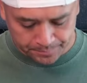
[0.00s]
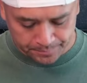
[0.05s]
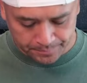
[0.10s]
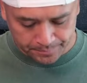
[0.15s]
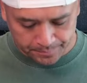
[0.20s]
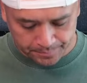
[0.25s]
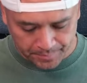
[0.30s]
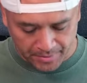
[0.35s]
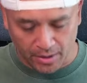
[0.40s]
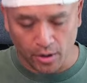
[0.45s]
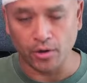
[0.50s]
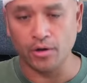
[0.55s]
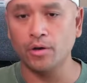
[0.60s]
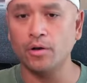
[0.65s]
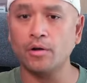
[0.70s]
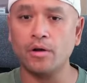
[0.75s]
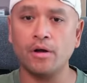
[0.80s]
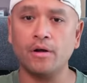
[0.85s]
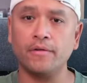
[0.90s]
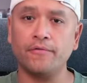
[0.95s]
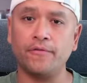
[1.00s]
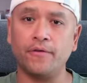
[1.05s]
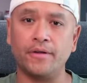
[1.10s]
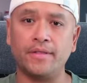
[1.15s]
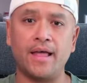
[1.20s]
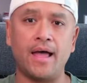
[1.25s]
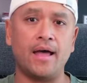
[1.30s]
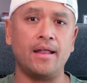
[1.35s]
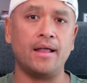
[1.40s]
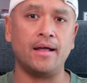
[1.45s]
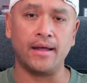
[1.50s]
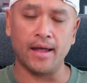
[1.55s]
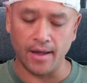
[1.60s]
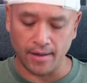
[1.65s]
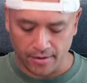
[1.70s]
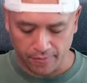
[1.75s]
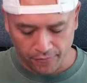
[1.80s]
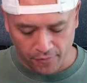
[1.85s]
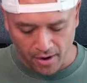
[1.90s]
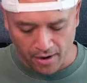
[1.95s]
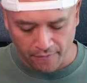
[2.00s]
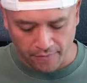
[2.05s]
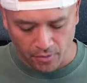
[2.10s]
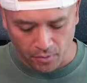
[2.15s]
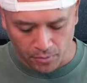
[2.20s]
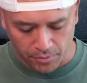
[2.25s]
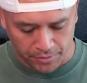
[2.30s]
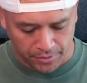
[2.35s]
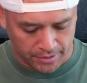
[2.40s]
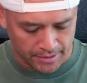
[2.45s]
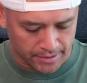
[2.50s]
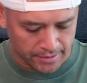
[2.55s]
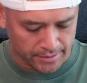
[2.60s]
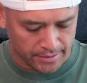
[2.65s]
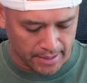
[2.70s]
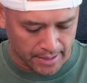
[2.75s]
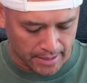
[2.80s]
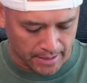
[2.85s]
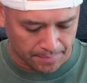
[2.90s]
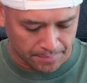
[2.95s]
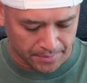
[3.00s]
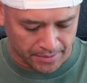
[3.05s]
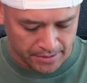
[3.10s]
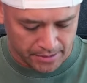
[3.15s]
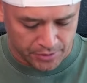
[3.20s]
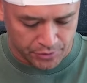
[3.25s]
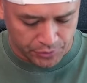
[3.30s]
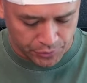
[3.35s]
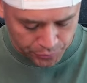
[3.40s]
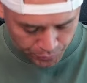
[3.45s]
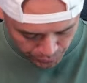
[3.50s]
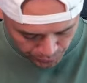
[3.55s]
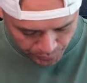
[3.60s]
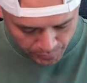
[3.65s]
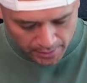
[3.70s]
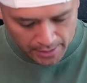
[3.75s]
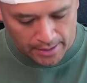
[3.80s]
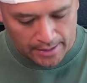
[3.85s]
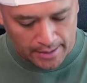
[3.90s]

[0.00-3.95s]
be on the lookout for that. Again, if you haven't ordered it, please do.